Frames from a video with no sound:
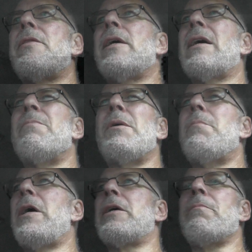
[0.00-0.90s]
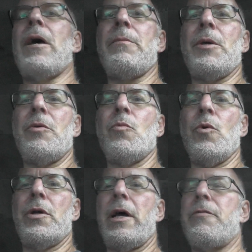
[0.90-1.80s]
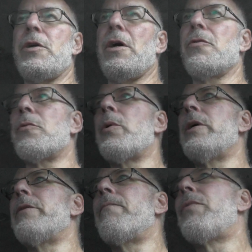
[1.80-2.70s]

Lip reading: think I've been making maybe one every other week.